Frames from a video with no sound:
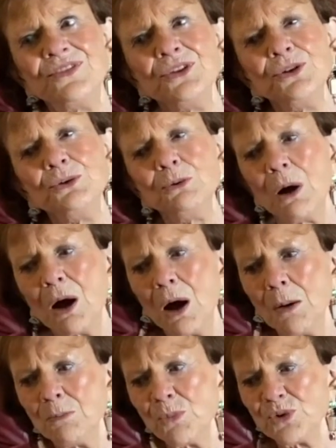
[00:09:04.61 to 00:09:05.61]
the
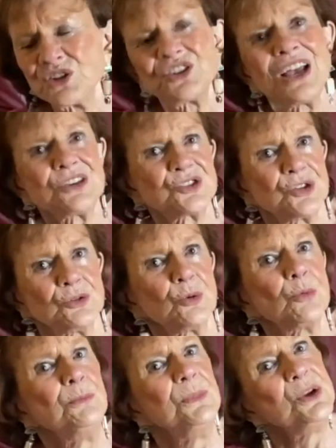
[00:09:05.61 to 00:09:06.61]

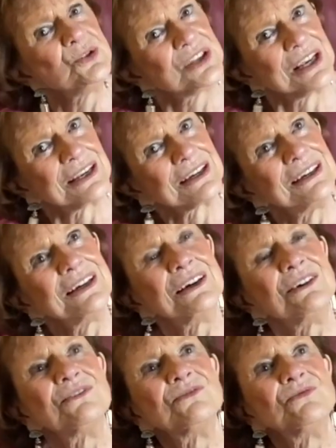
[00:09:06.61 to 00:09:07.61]
recessional music
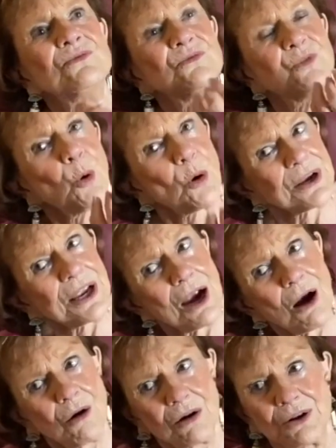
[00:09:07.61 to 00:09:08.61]
for
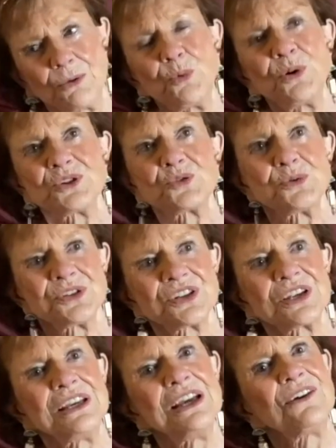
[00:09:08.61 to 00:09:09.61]
Carolyn, which was a
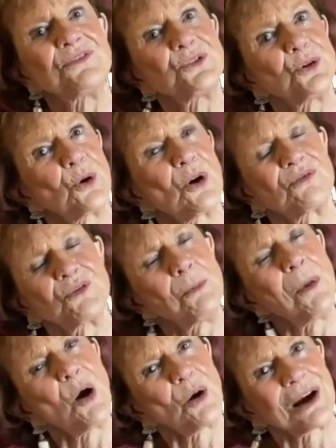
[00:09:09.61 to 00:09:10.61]
gift to her from
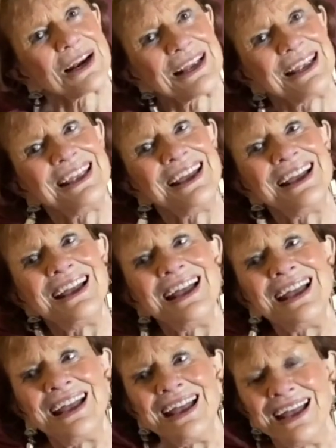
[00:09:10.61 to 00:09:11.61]
Hartley.
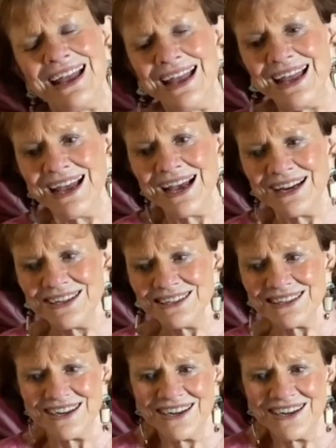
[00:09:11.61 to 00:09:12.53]
And